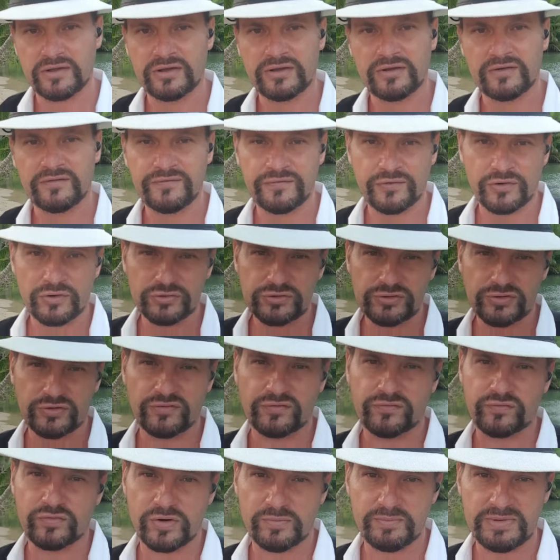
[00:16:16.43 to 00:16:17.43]
photo
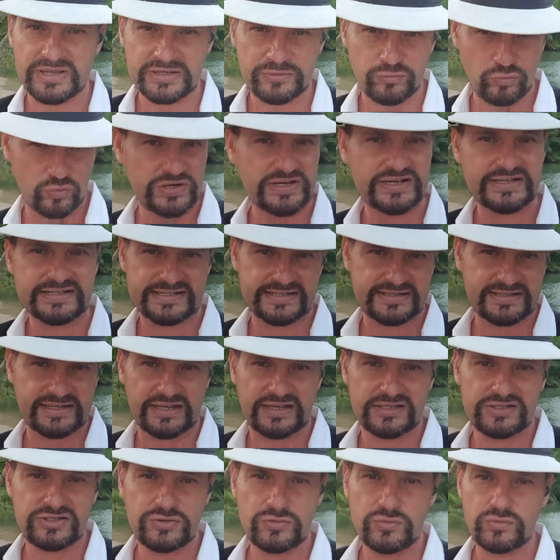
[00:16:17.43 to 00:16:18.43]
from a Greek
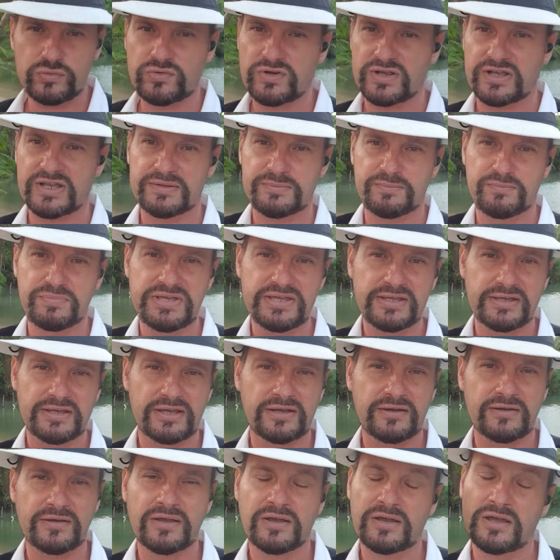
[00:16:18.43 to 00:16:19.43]
statue and pick
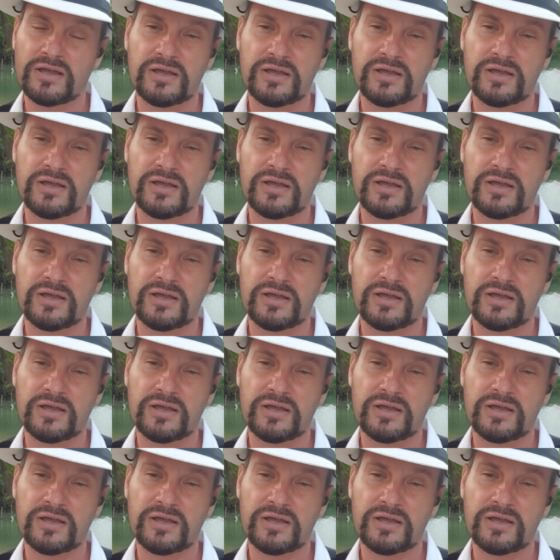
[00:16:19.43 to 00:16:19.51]
a